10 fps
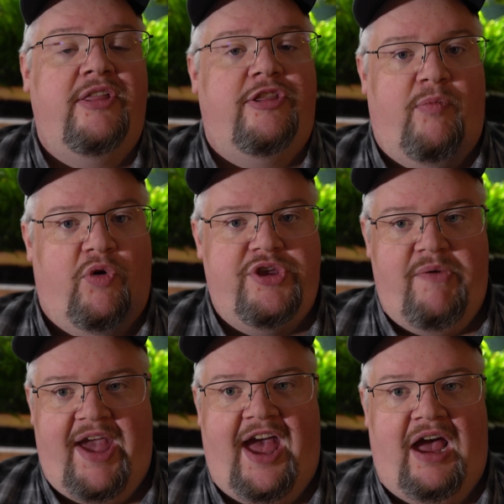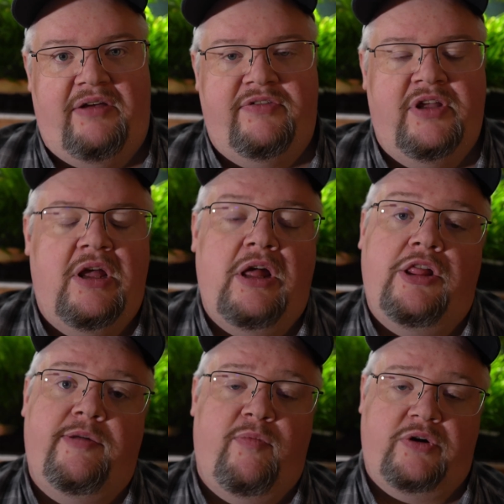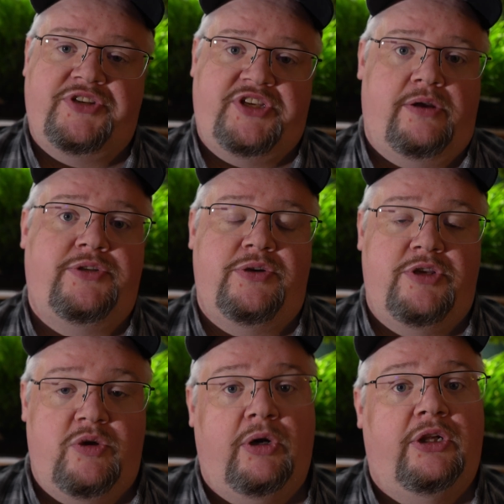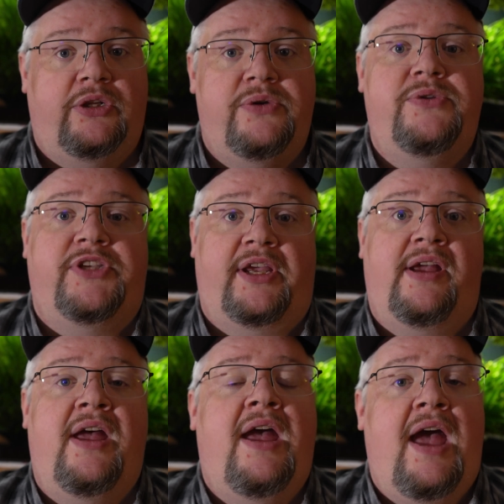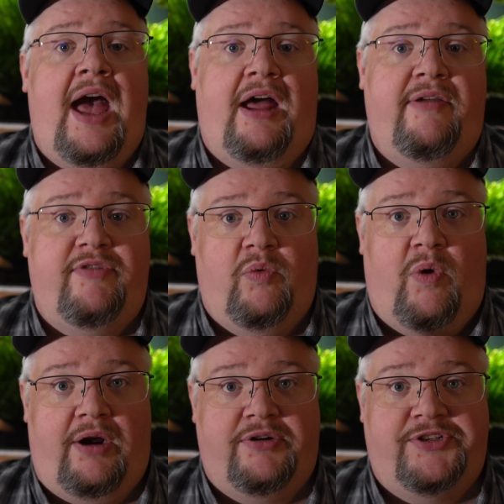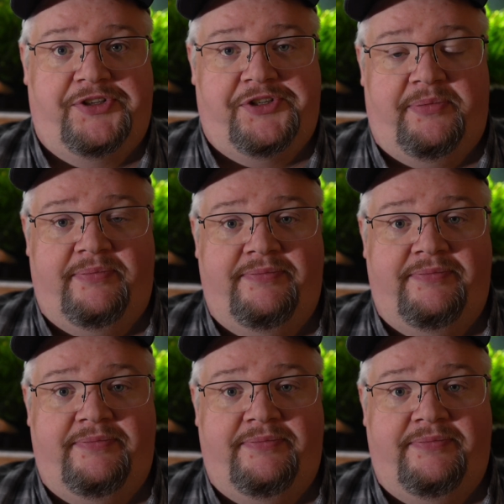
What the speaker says: The more you have, the more CO2 you are losing out of your water system.